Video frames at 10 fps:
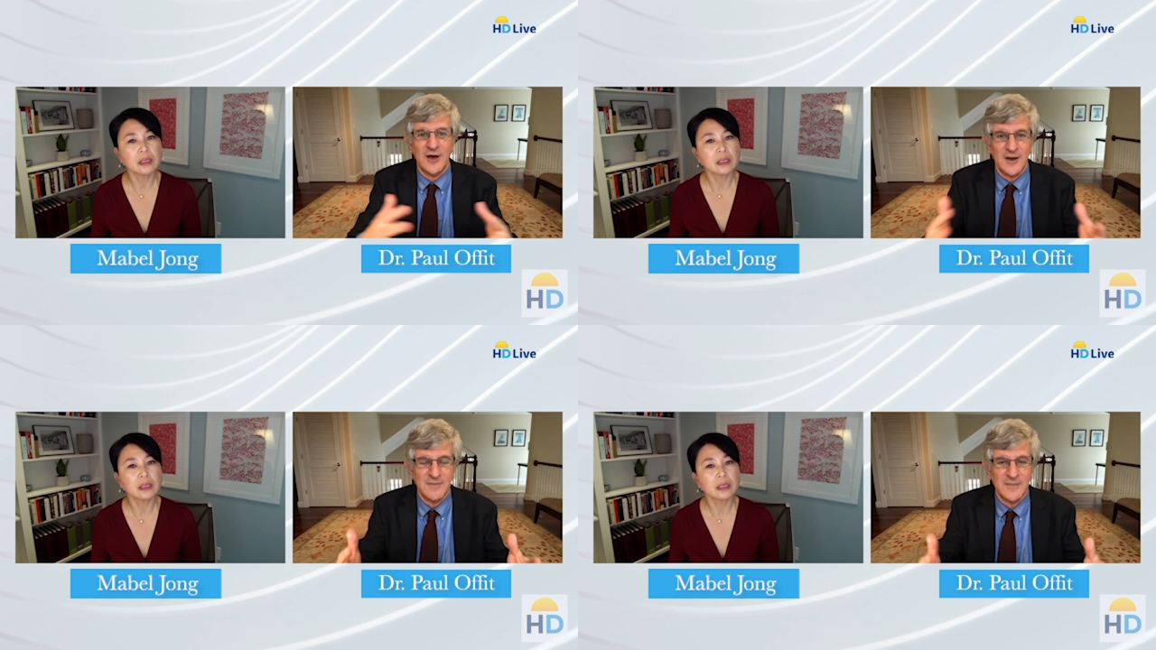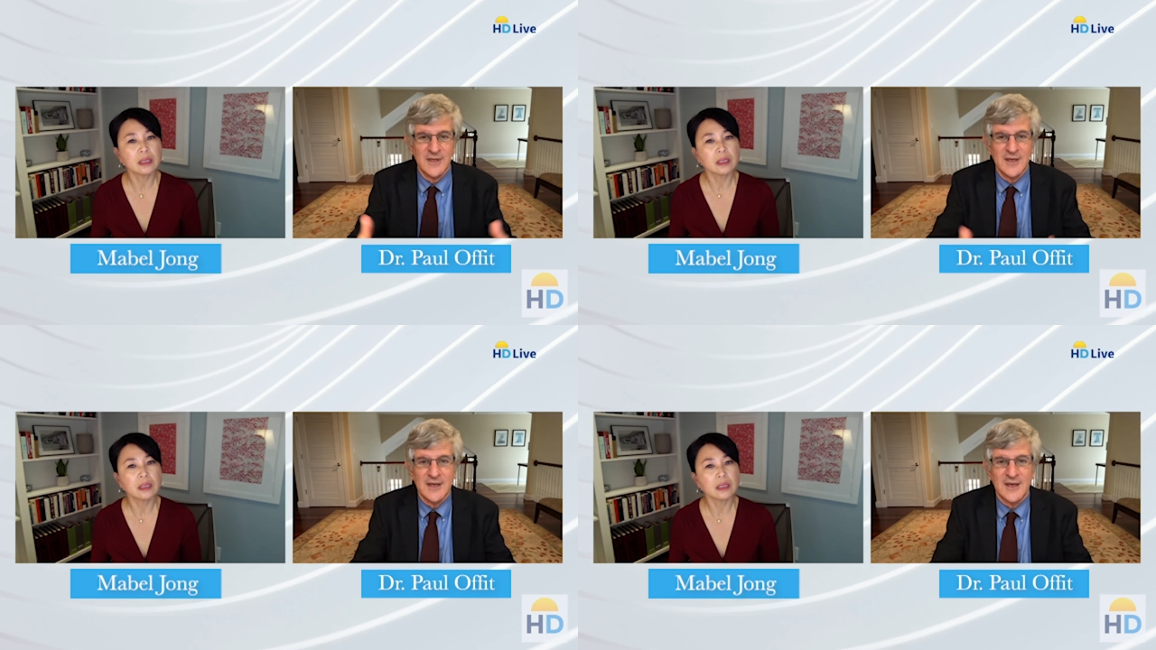Speaker 1: Um,
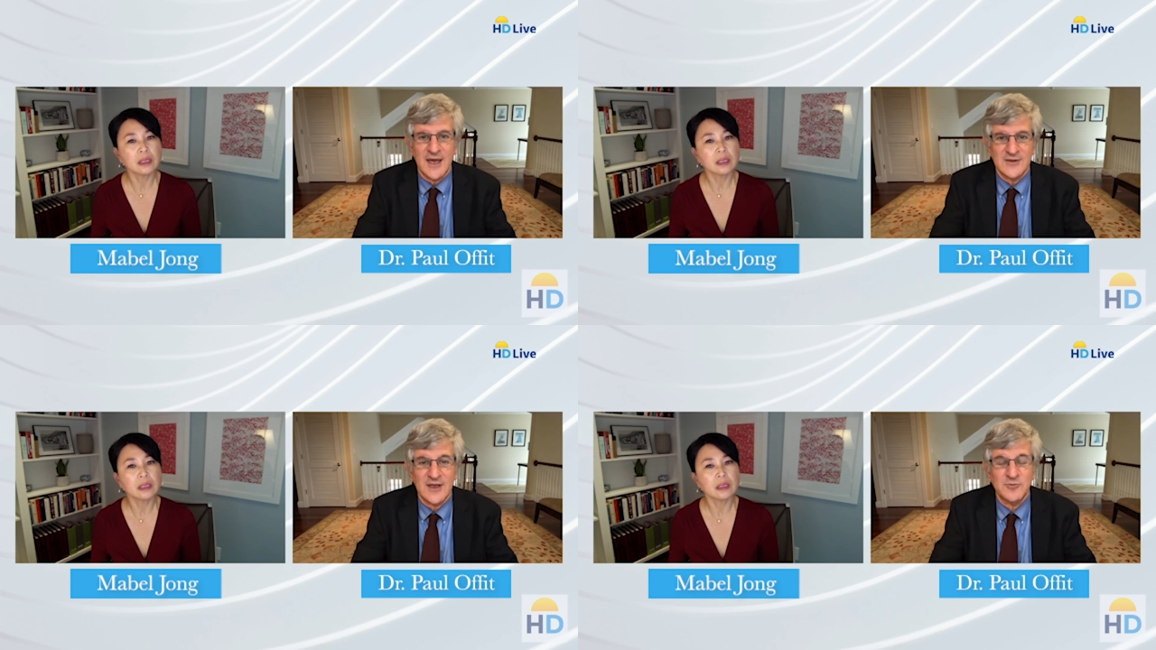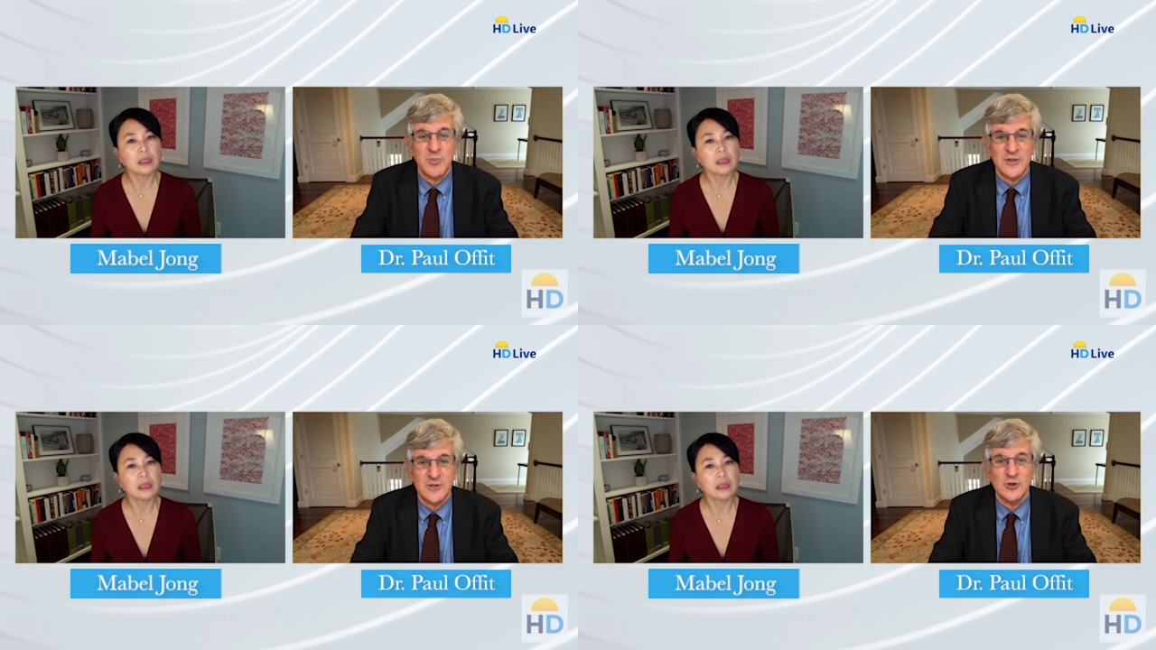as
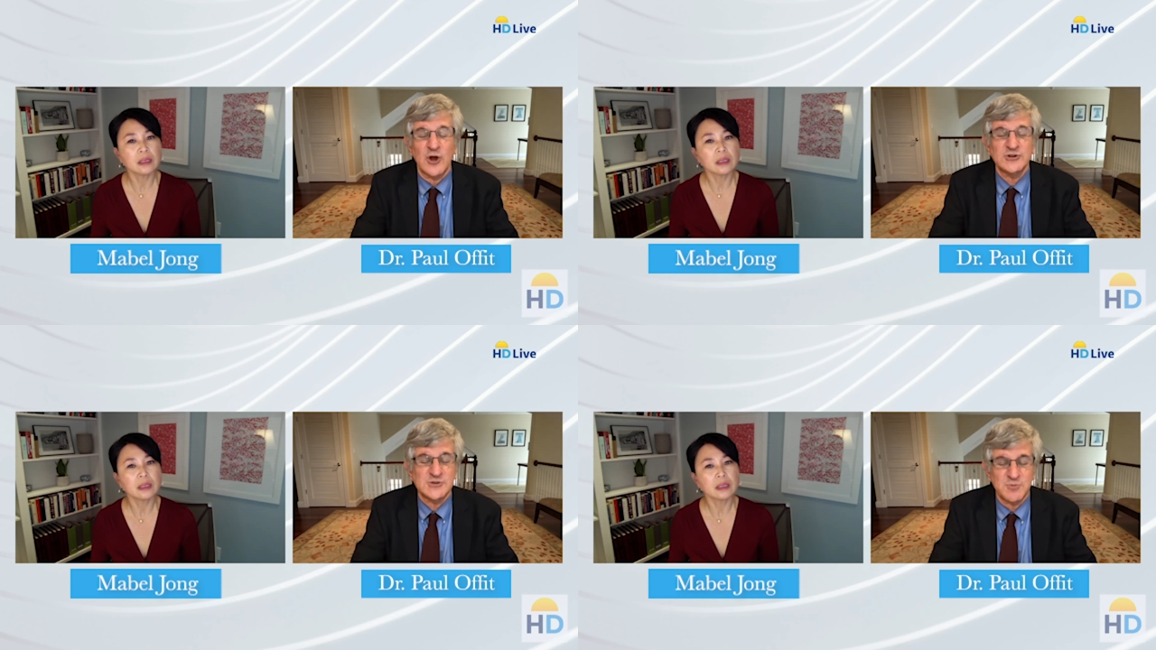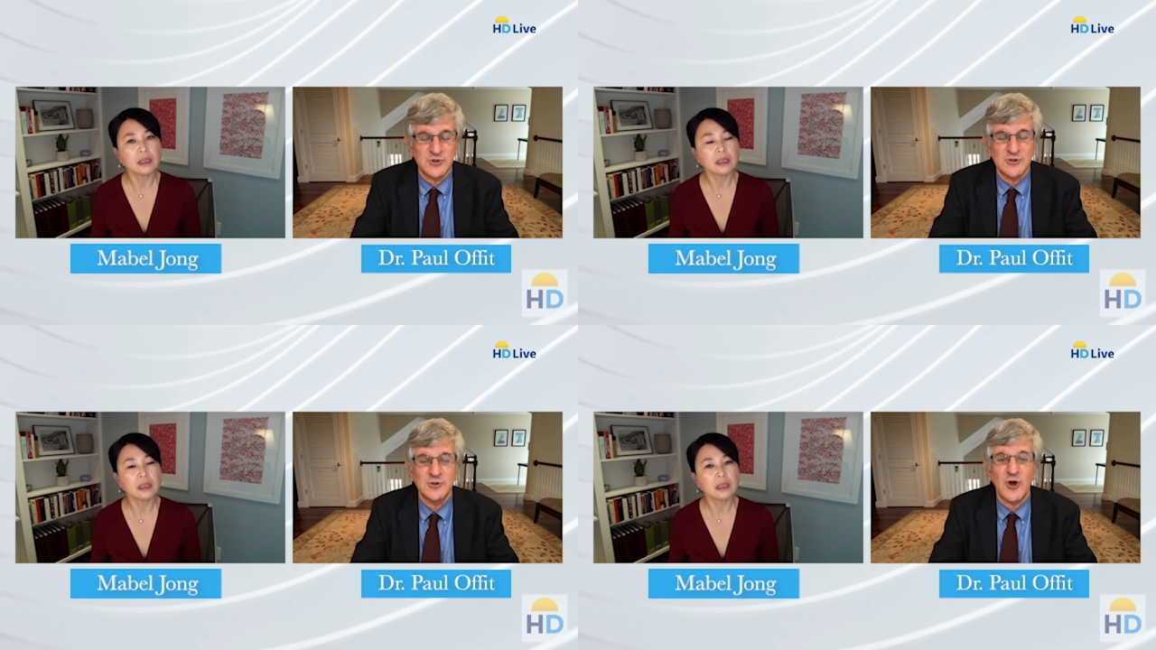the largest
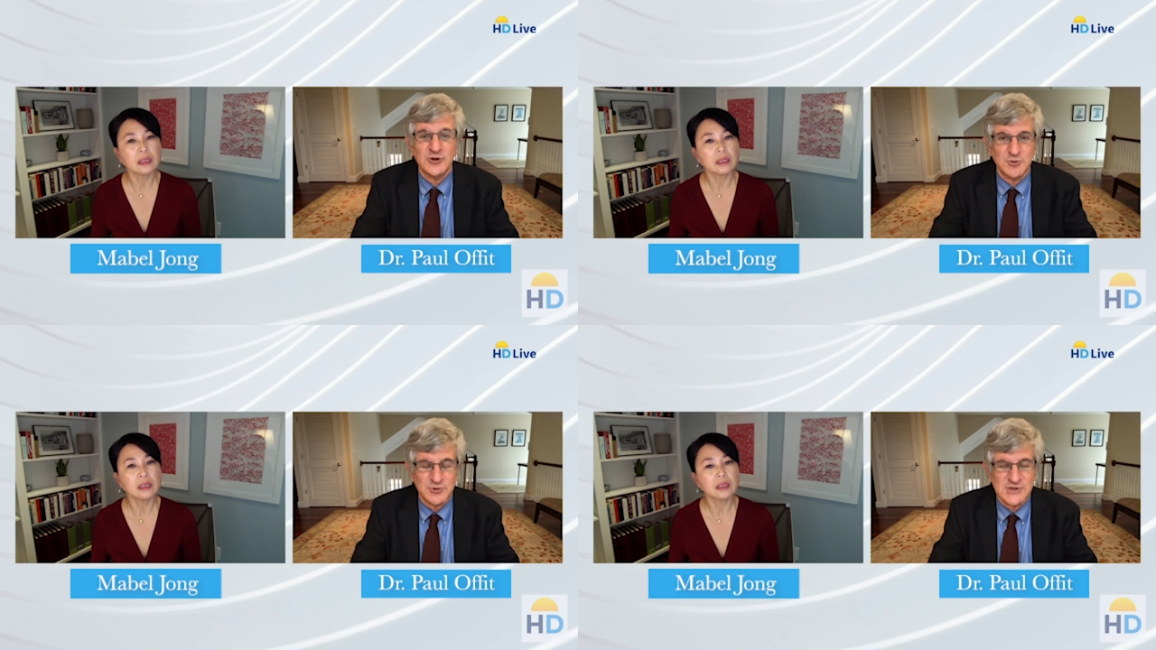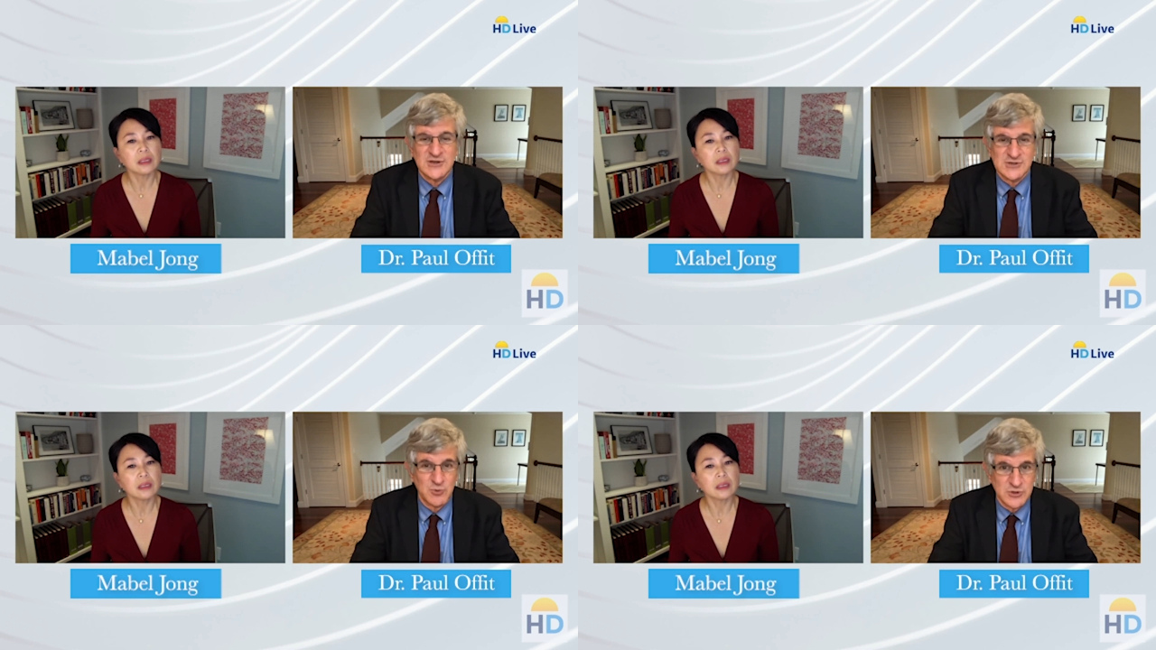the larger
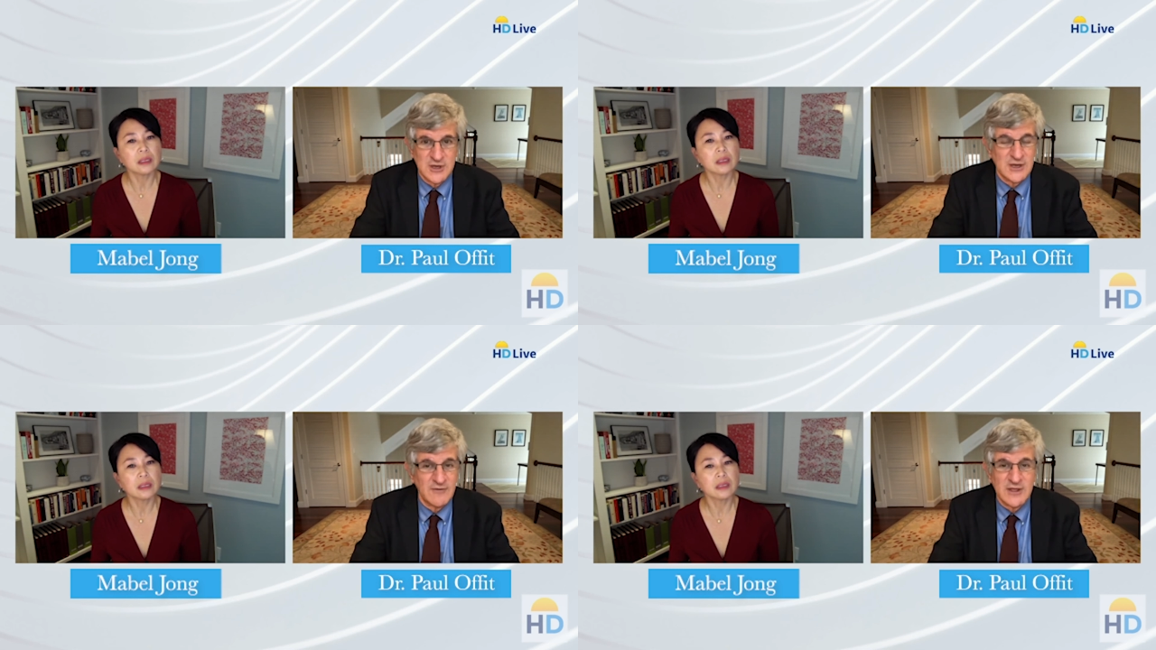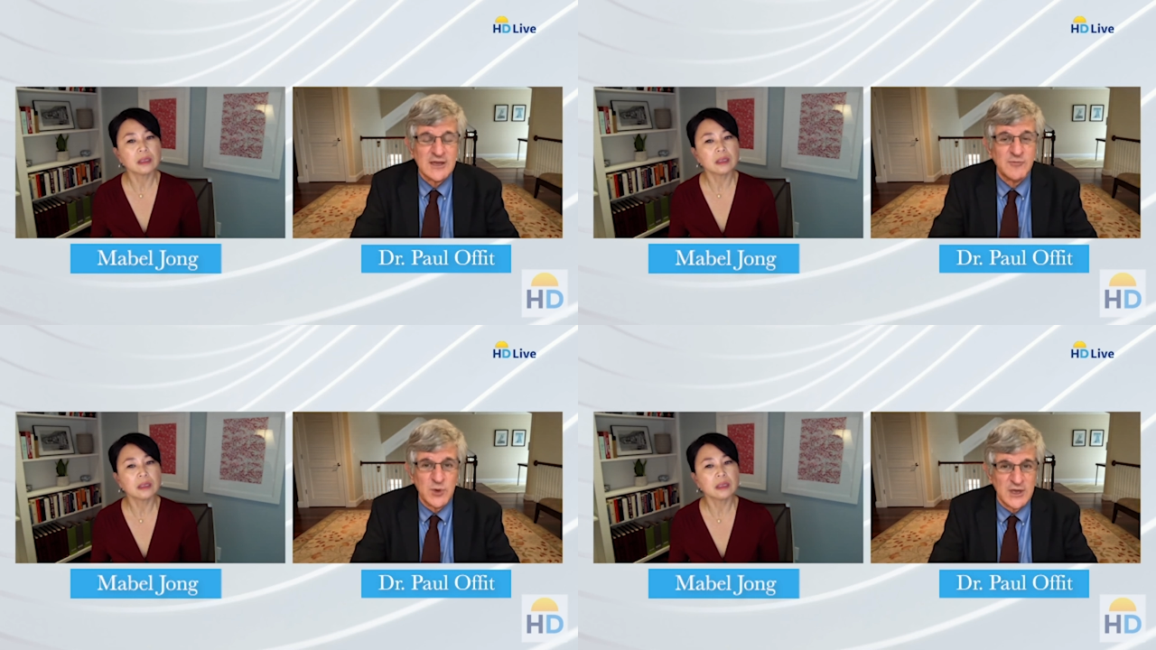percentage that we're thinking of. I think
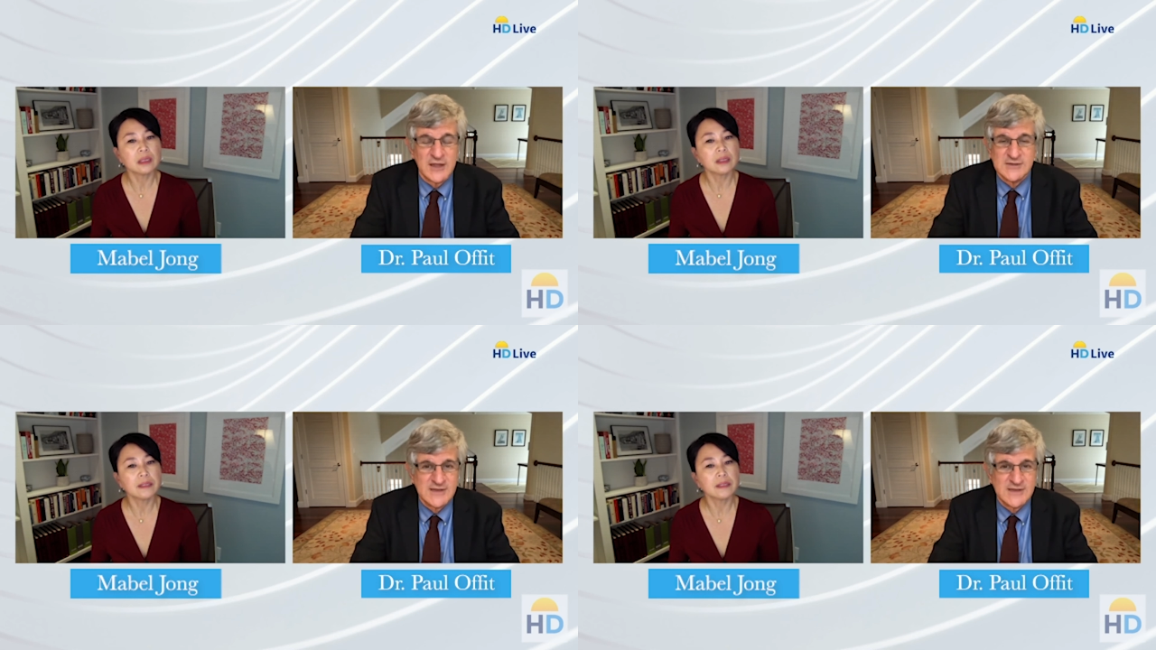if we can get to